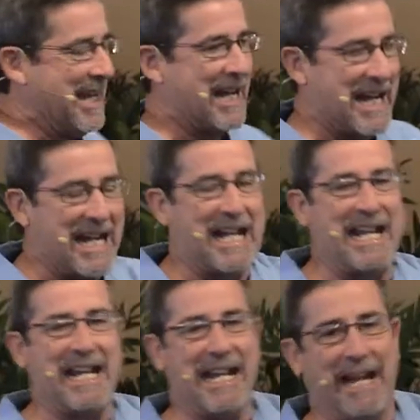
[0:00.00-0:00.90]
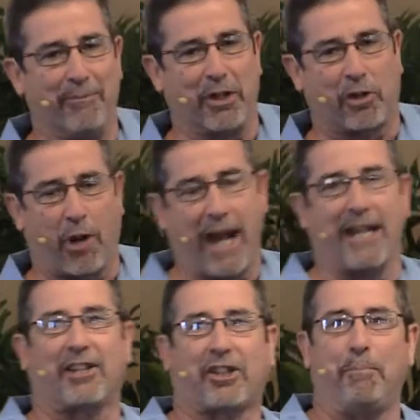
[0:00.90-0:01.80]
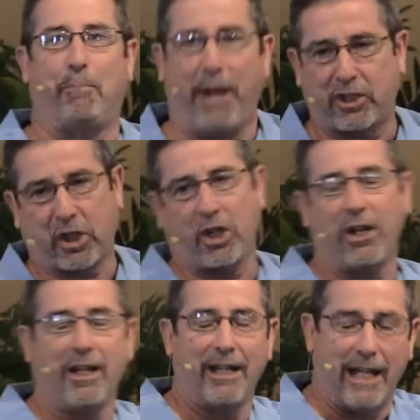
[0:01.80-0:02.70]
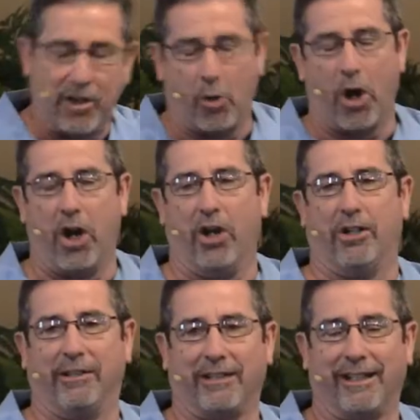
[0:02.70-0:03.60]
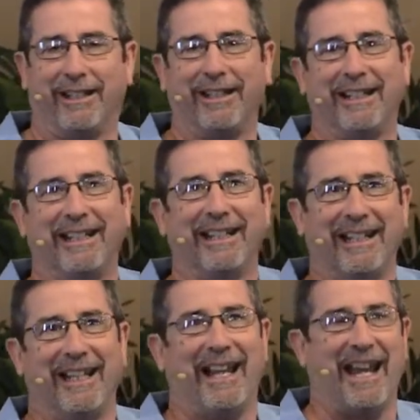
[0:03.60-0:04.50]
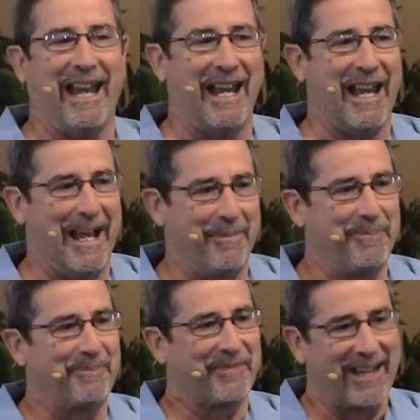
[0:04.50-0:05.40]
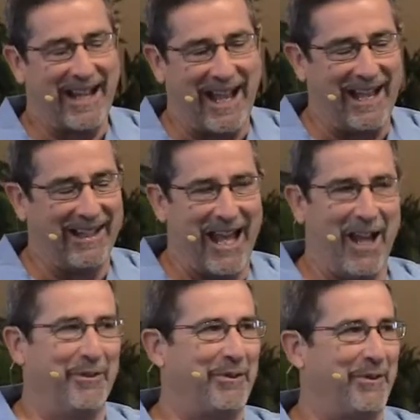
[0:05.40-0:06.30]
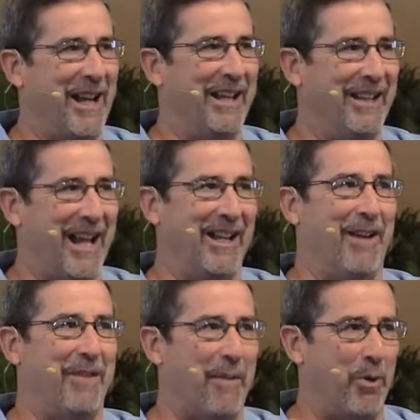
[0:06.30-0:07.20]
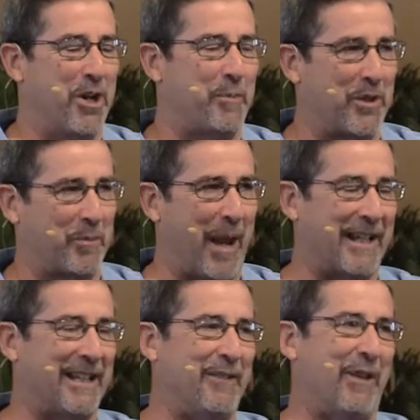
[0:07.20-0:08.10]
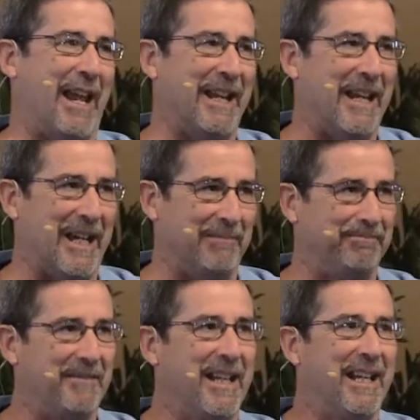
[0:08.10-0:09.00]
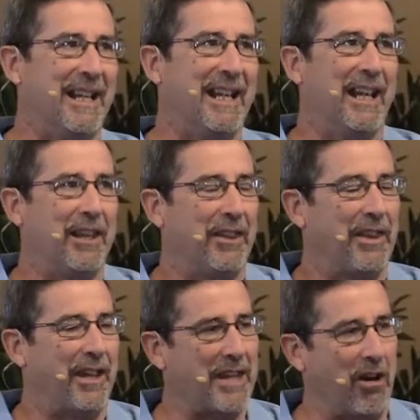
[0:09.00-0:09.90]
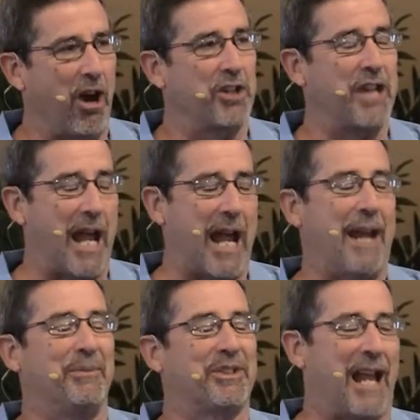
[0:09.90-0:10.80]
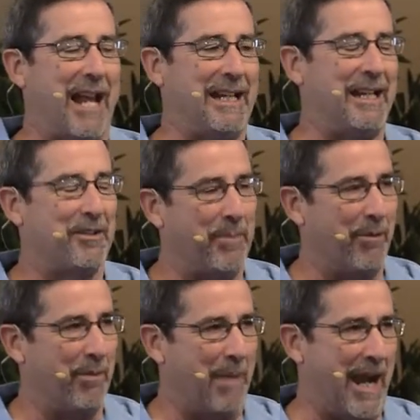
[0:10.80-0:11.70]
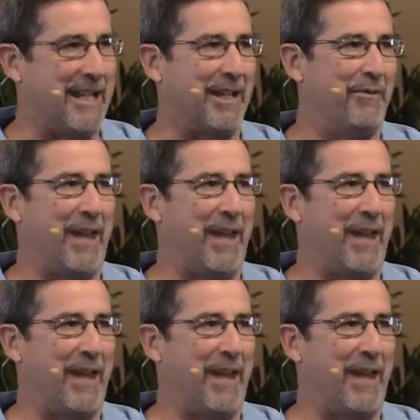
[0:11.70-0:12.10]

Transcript: I am the greatest pitcher in the world. and, um, I love, I, I love that boy's perspective, and um, th- there are times I need to be reminded of